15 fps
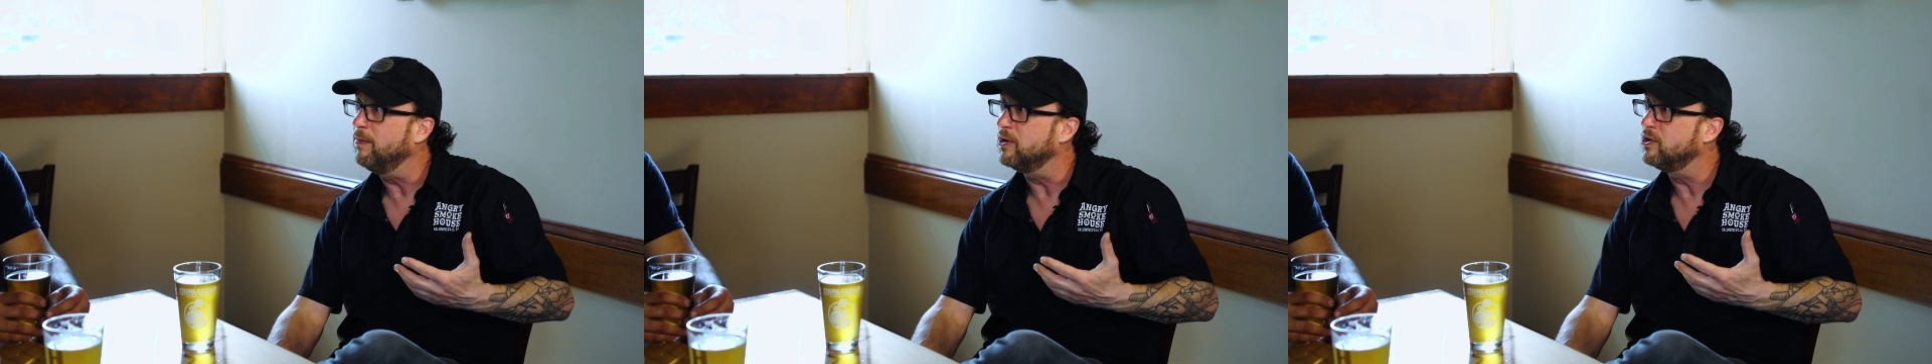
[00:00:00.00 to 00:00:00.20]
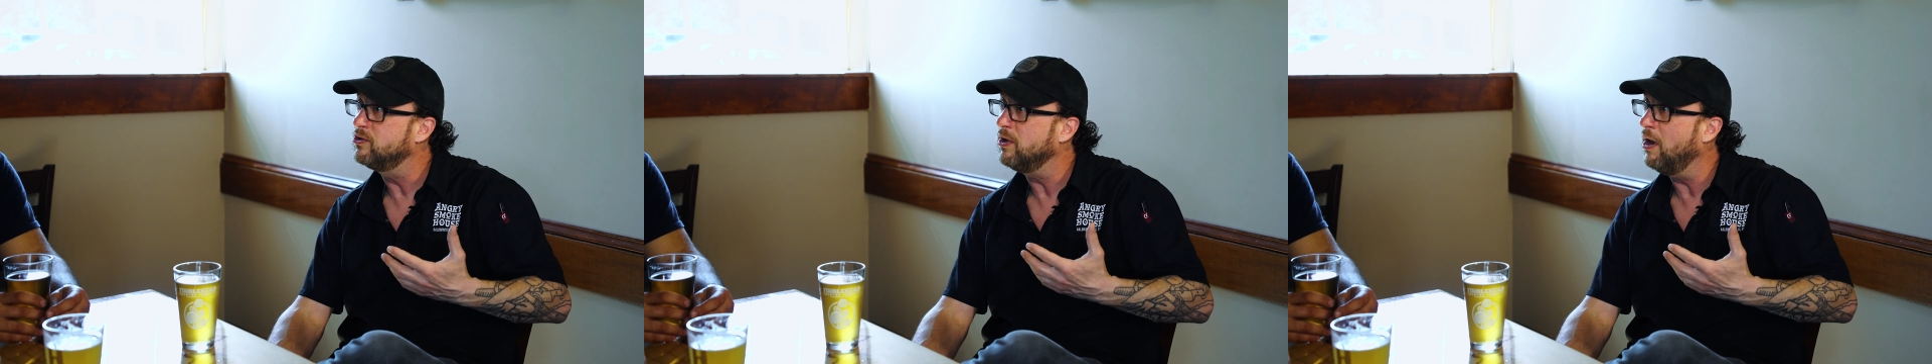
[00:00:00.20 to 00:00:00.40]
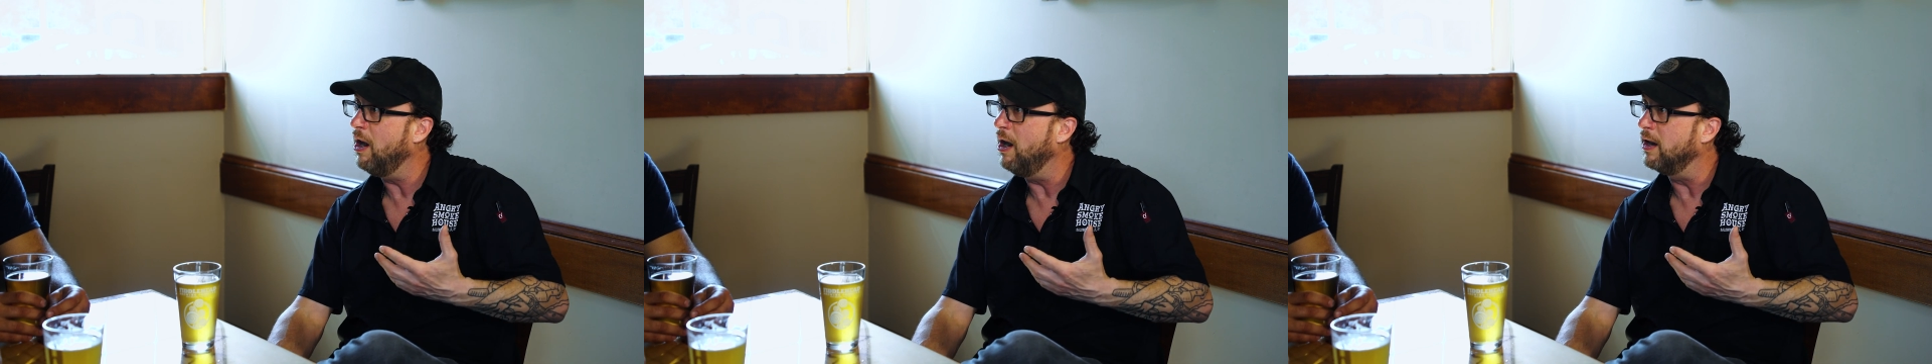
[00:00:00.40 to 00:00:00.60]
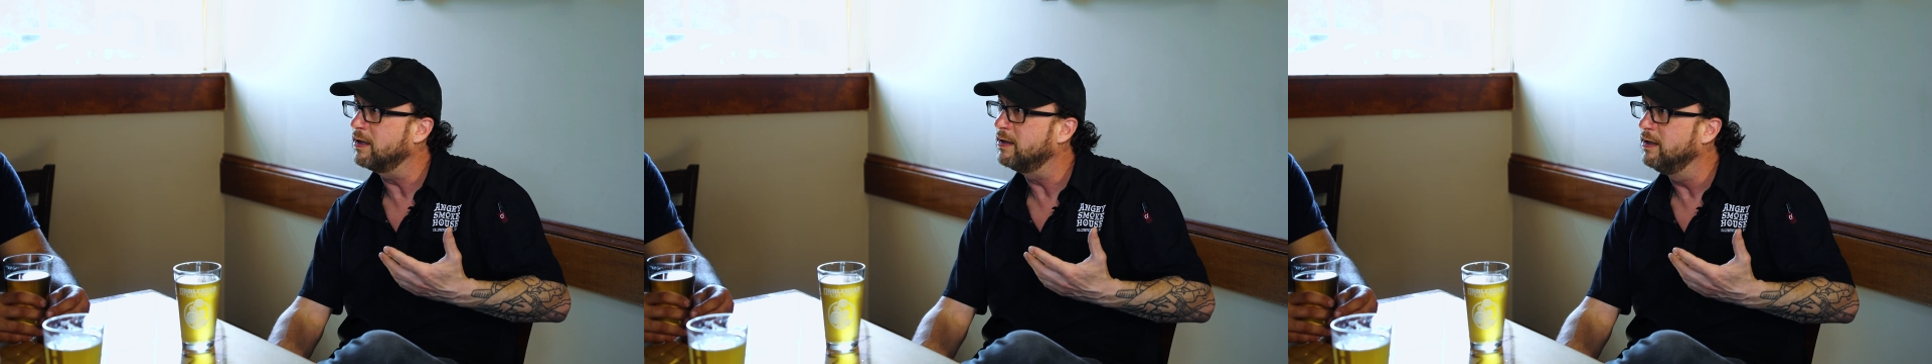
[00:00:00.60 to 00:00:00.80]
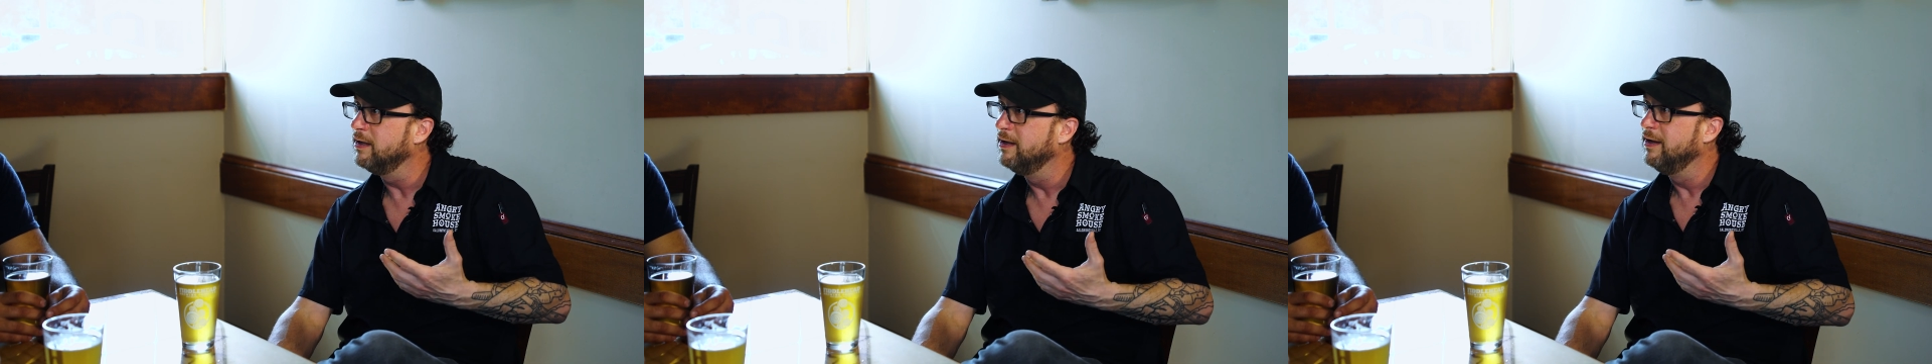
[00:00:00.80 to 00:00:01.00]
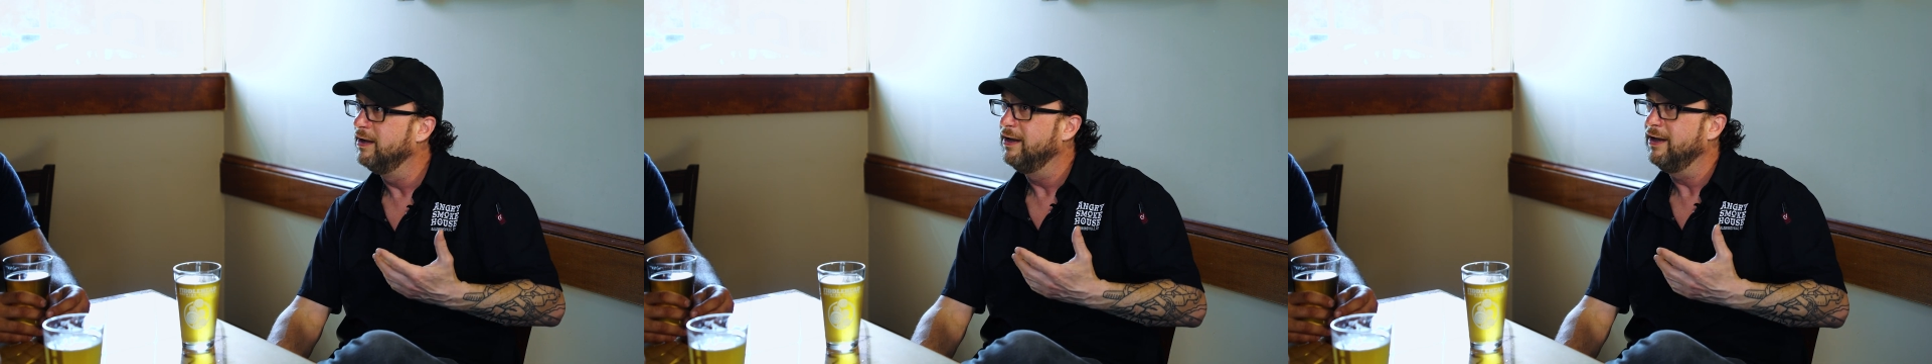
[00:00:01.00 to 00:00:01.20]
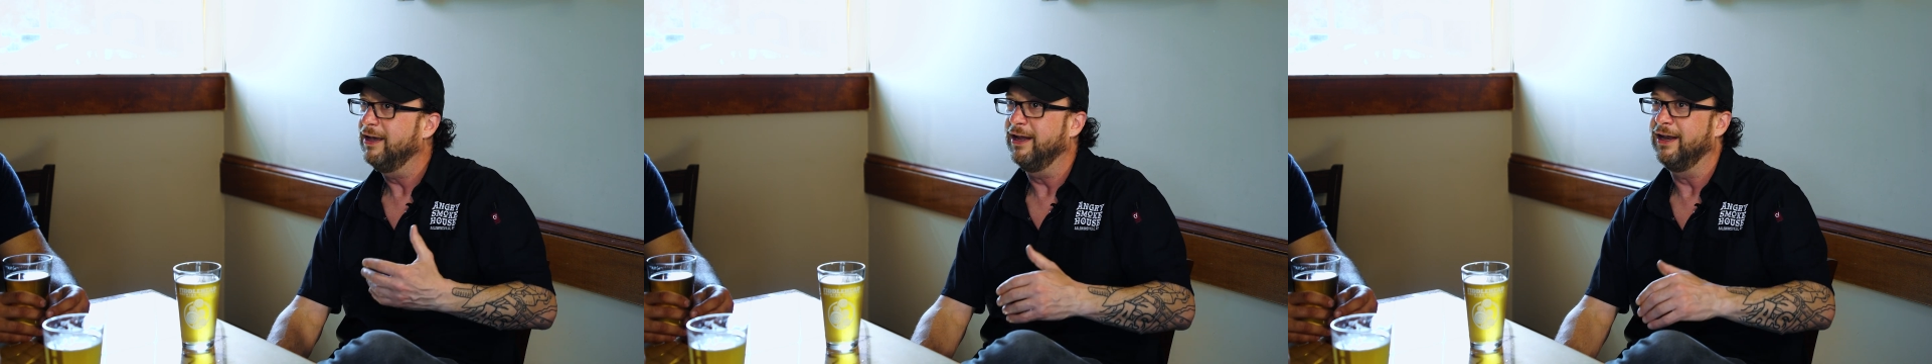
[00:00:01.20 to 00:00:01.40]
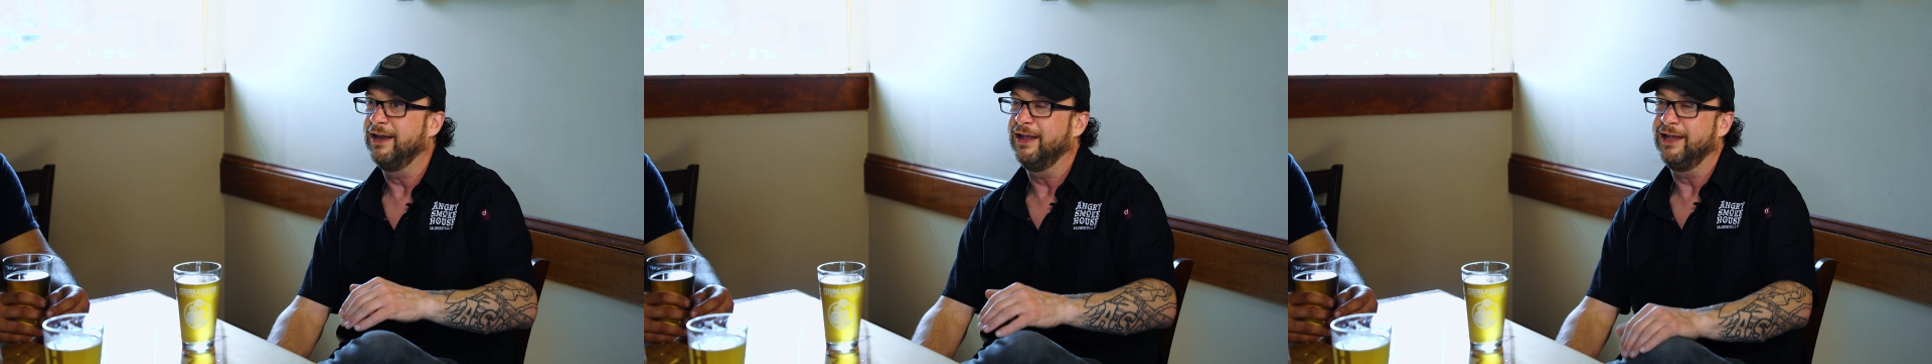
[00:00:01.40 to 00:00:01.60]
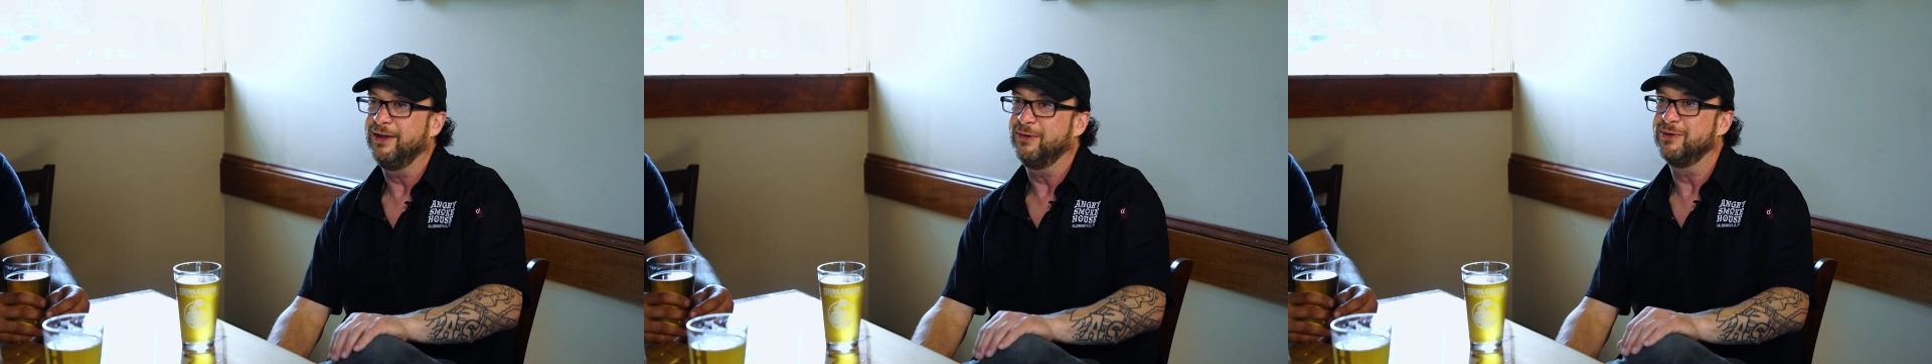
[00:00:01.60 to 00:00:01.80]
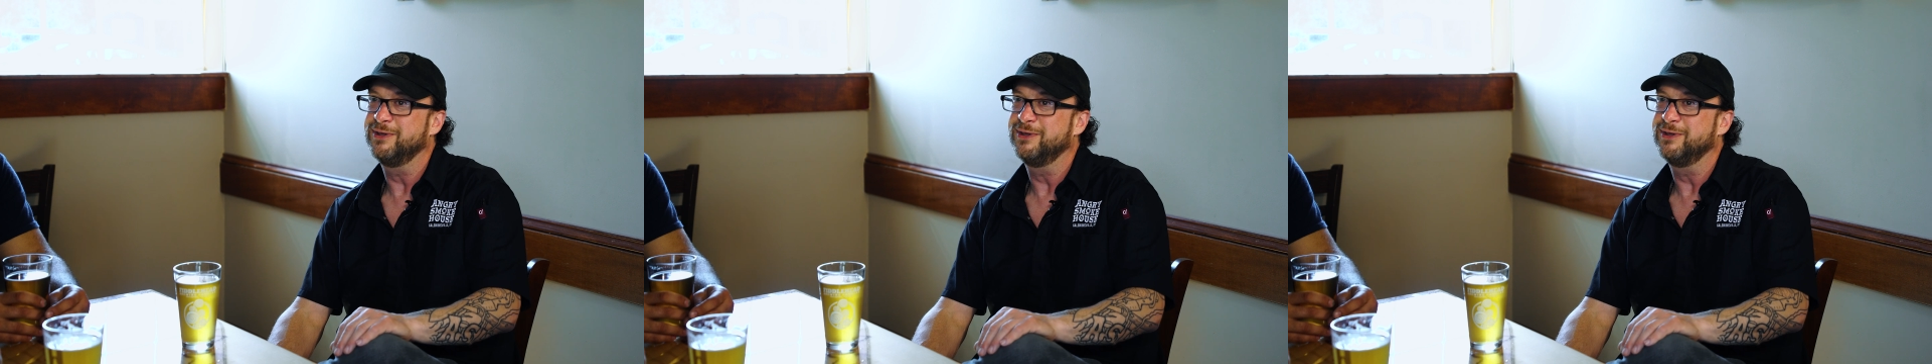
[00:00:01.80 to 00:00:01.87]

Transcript: much talk, and it